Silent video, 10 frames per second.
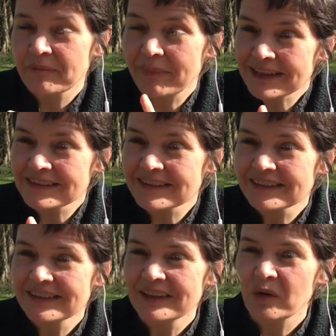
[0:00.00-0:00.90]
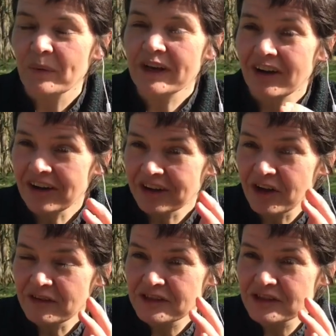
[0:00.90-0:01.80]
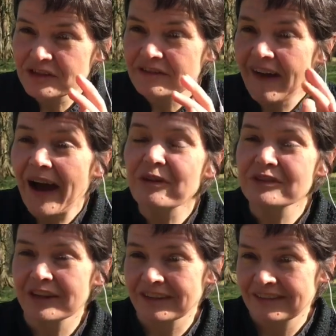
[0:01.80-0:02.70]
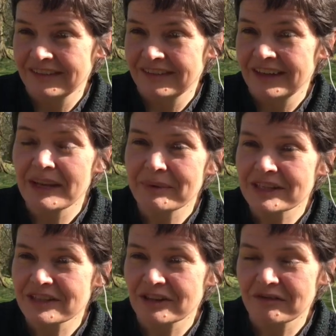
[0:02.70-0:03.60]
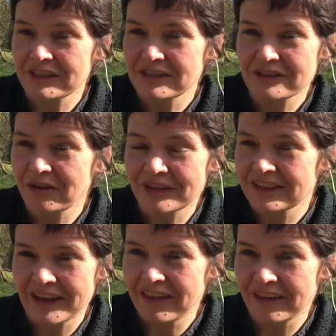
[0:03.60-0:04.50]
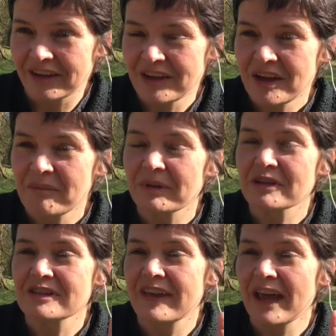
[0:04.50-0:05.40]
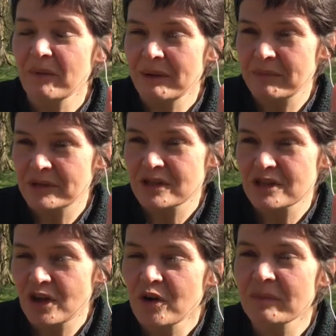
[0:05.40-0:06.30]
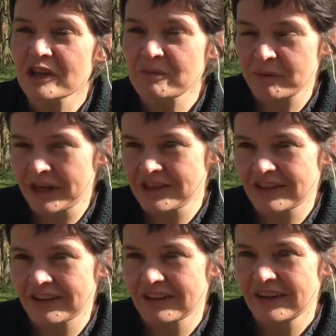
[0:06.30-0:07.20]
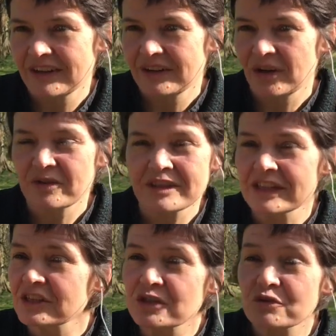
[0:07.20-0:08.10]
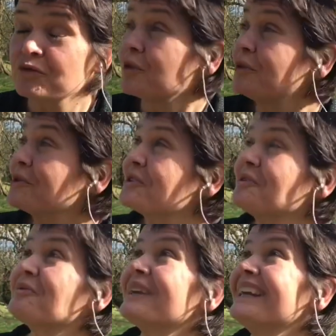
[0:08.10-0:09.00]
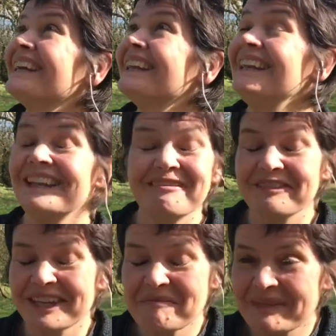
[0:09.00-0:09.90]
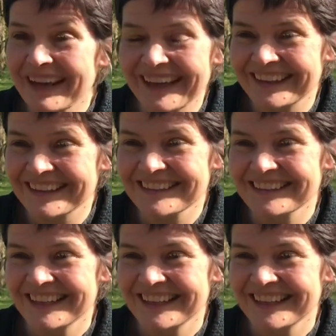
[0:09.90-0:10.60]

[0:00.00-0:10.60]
But we can't overshoot the outer limits of this donut either, because there we put so much pressure on this extraordinary living planet